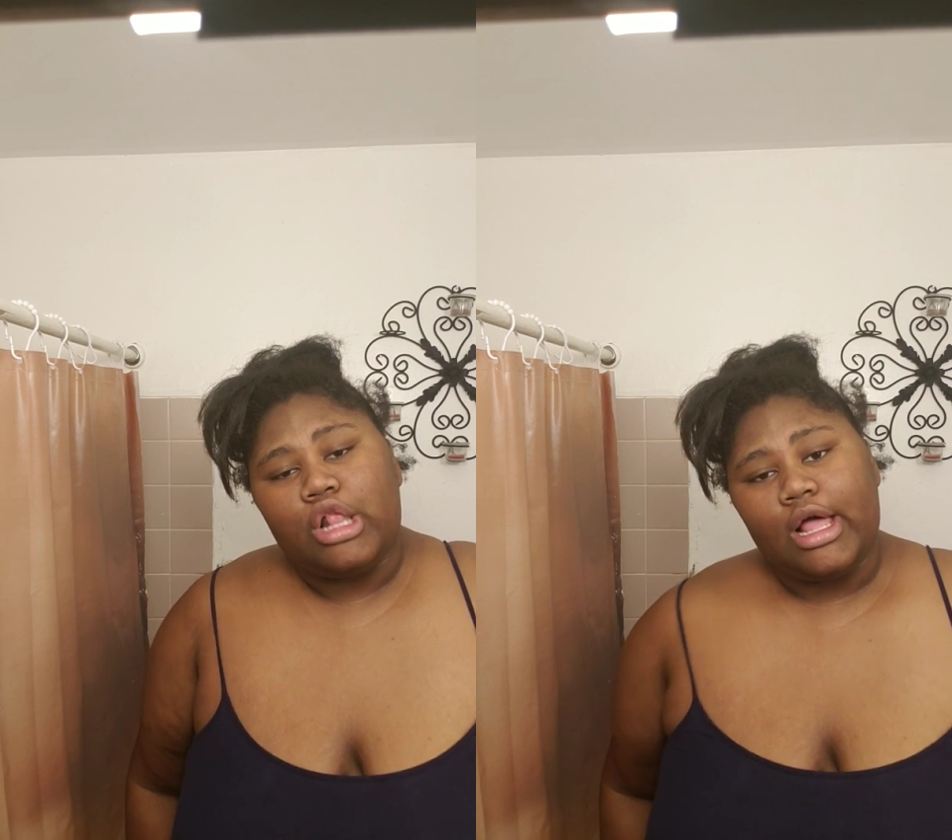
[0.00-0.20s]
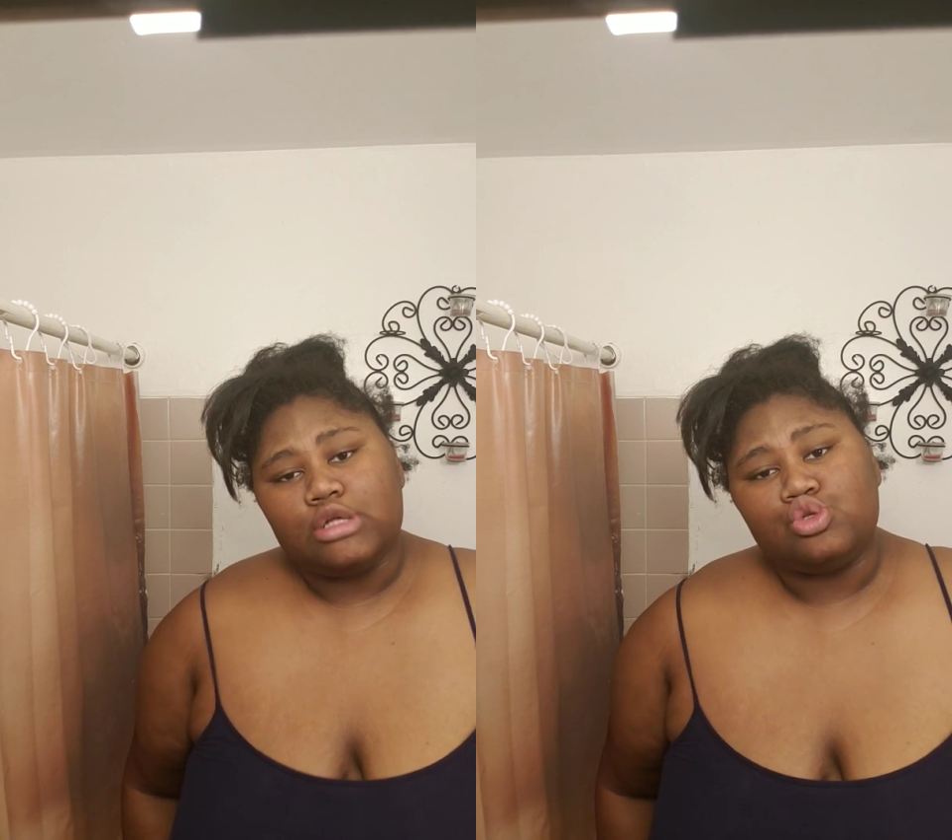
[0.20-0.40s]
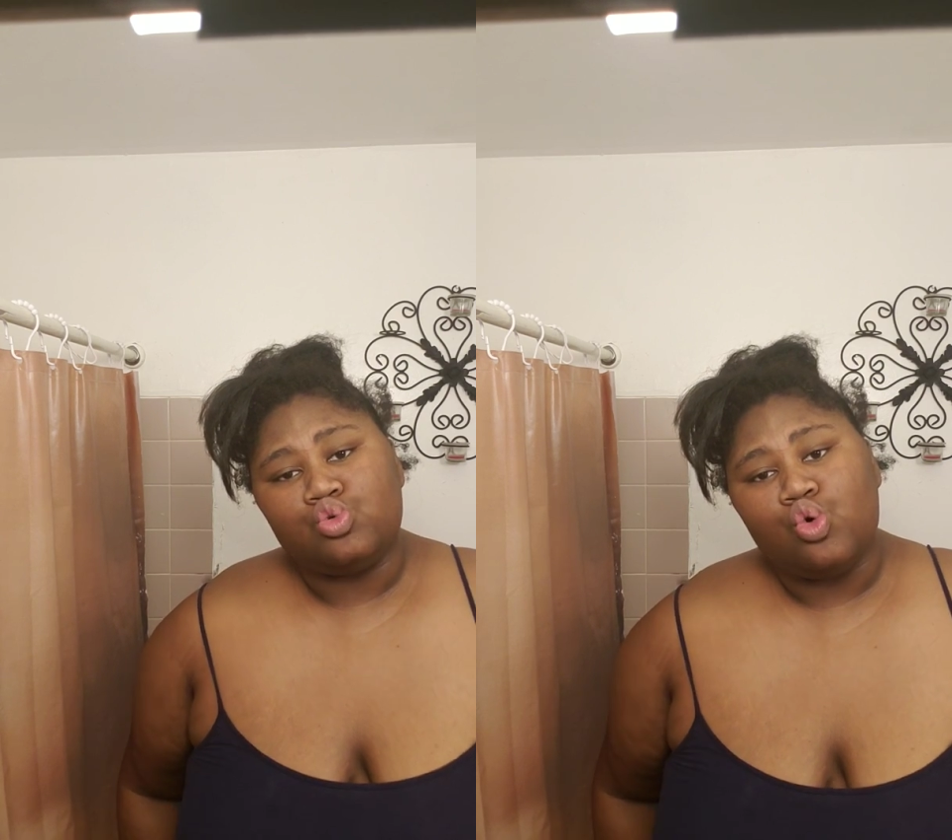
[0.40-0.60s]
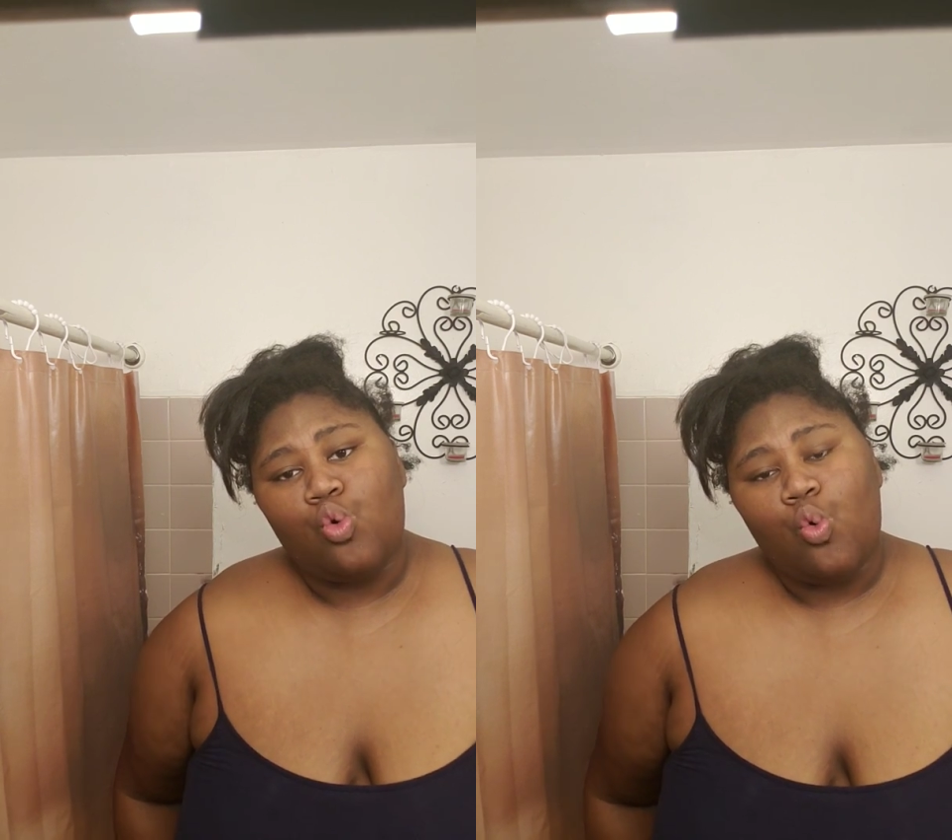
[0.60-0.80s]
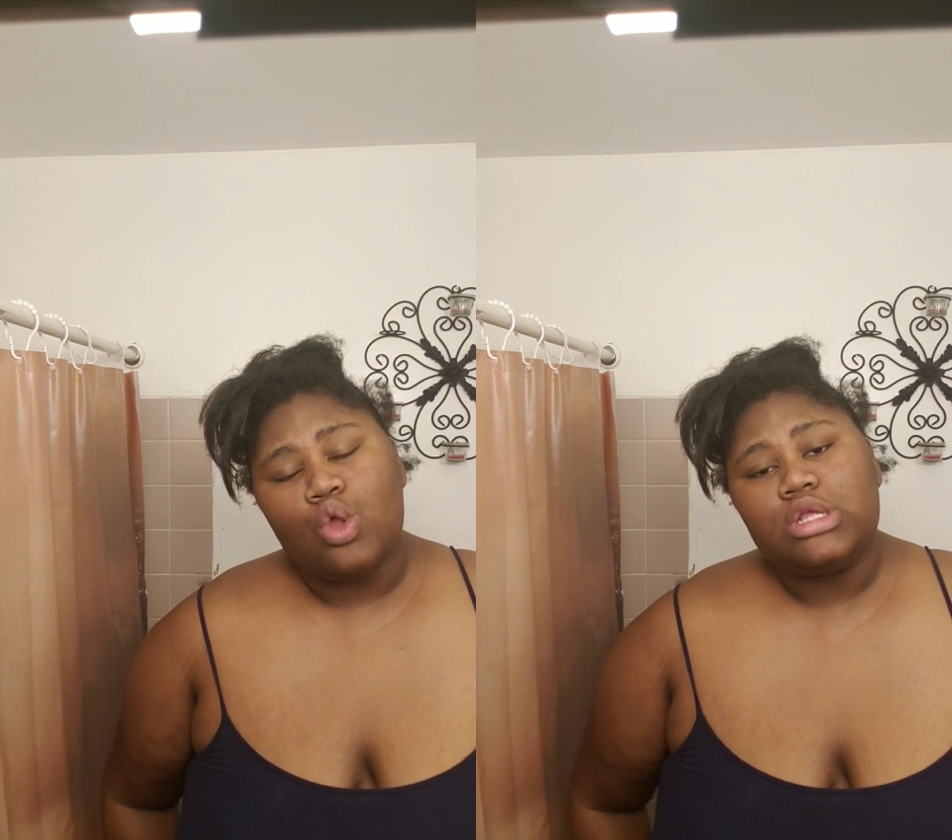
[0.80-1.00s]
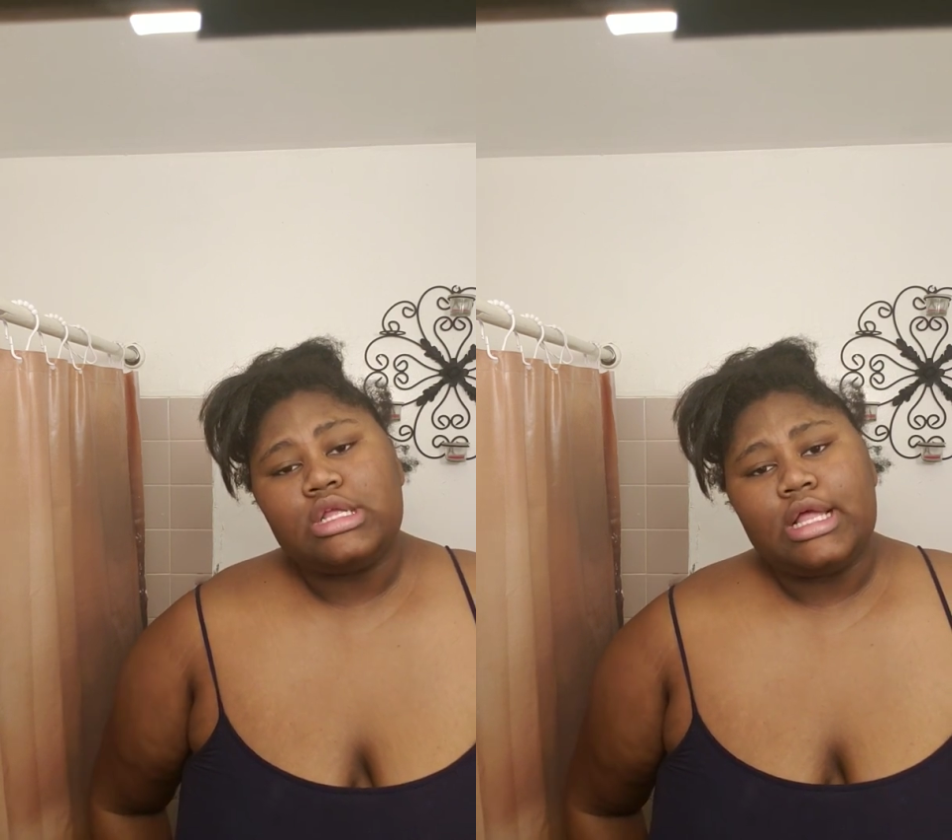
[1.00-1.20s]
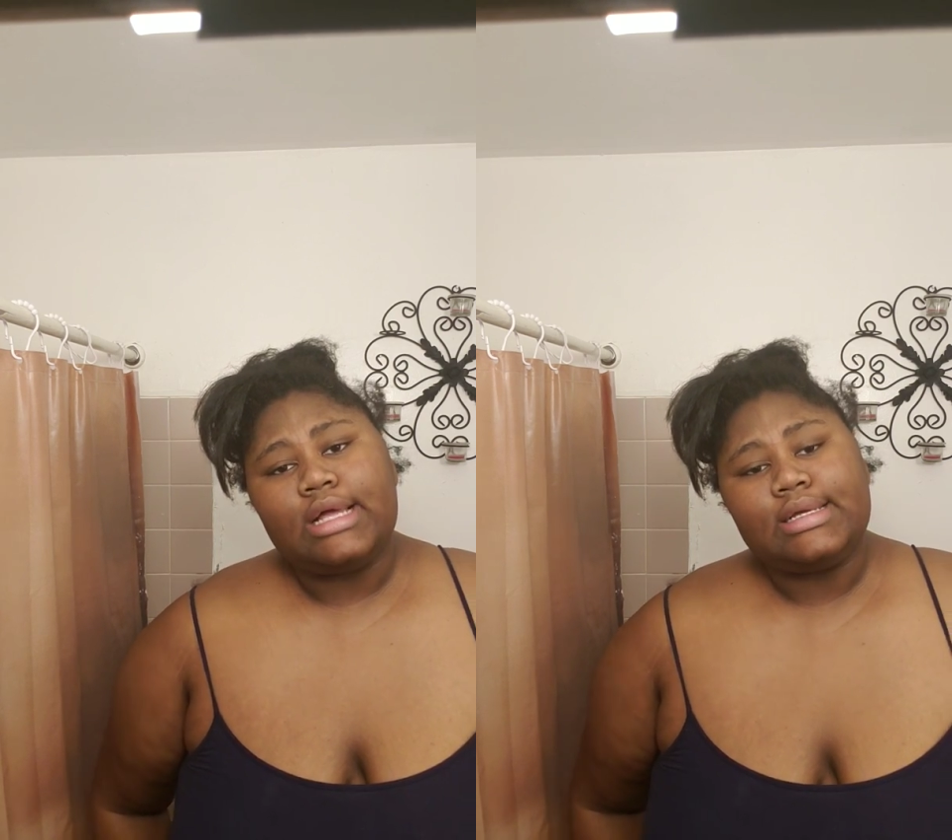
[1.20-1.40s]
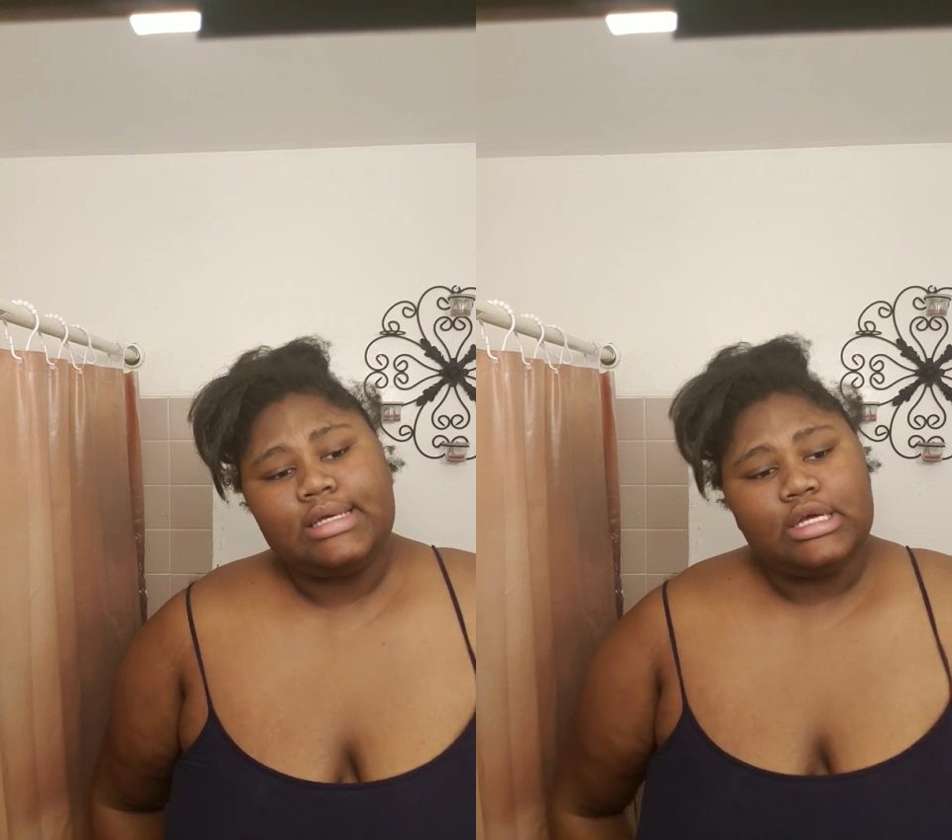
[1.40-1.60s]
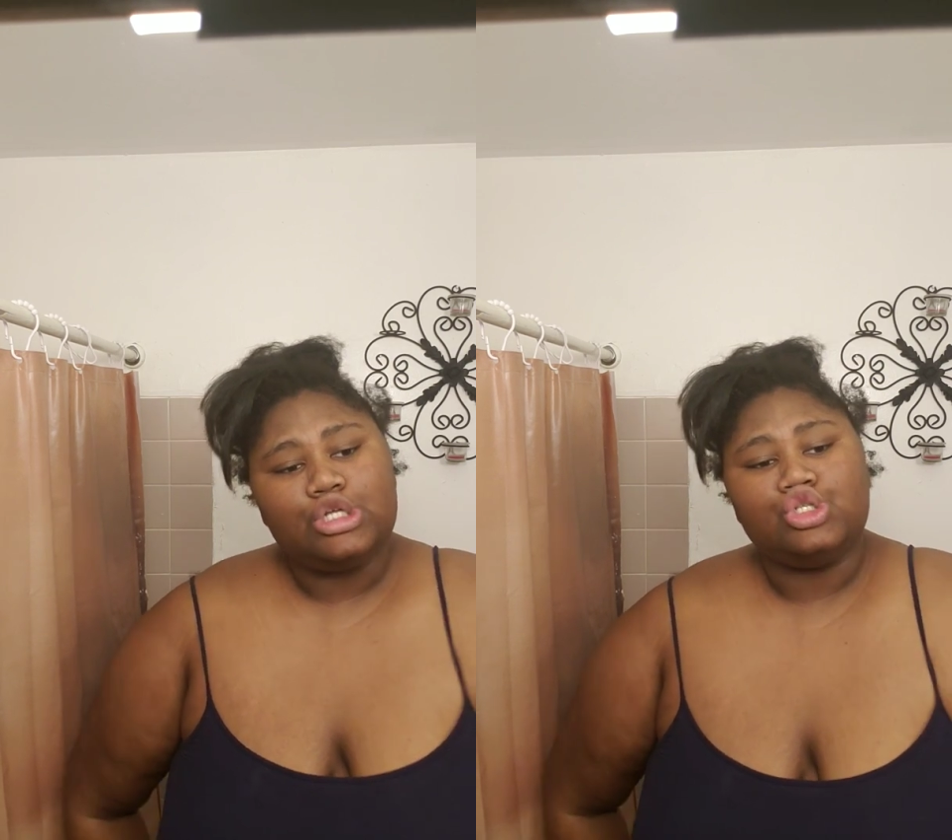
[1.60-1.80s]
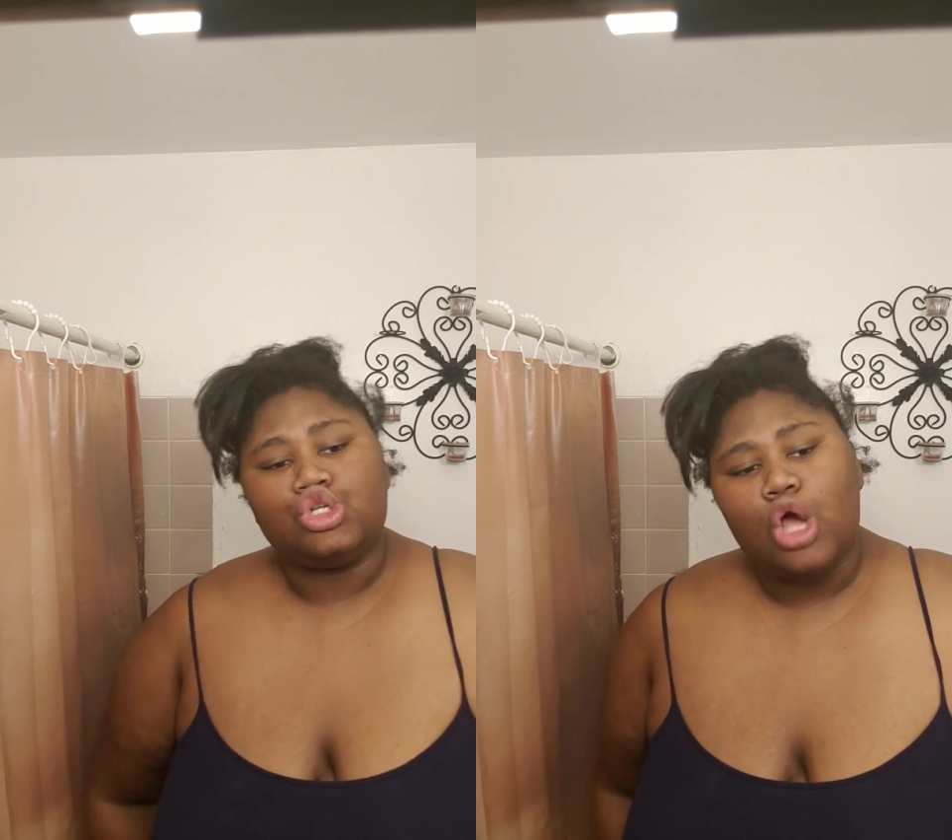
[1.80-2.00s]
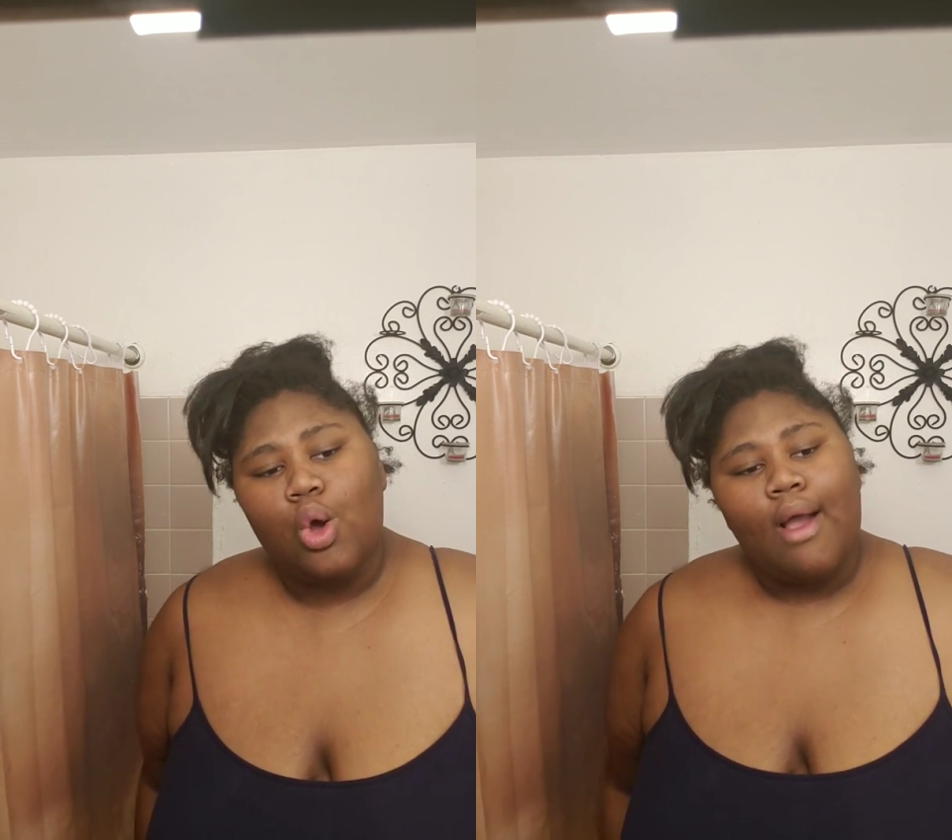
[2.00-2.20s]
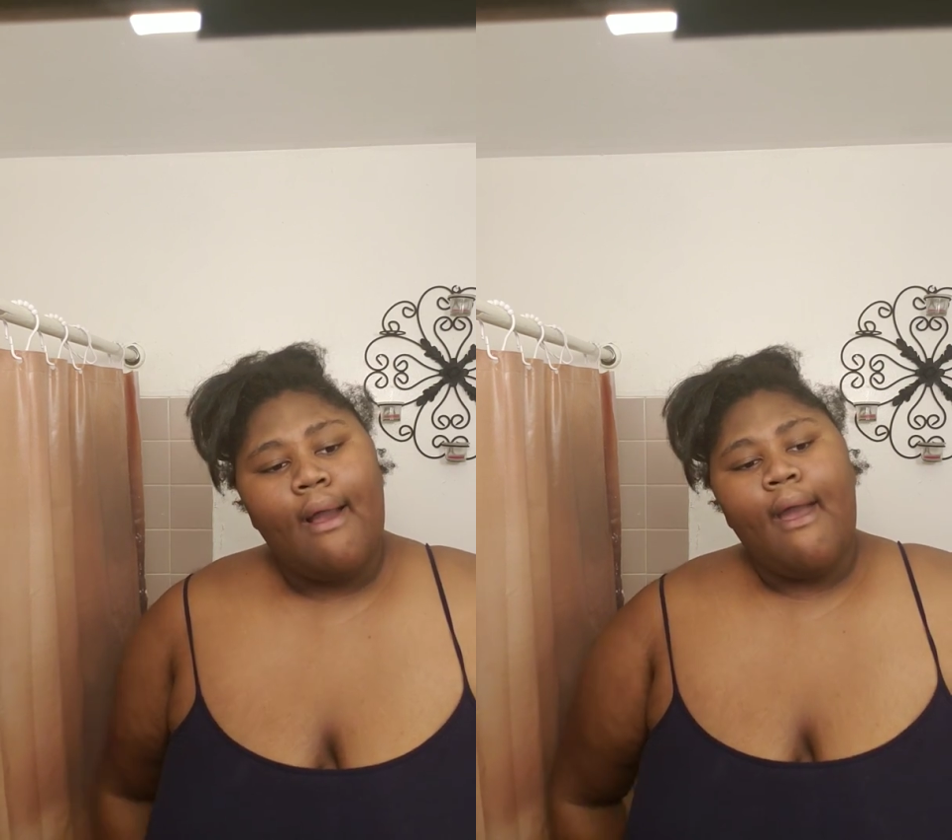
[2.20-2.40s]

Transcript: like doing all that I can, you know?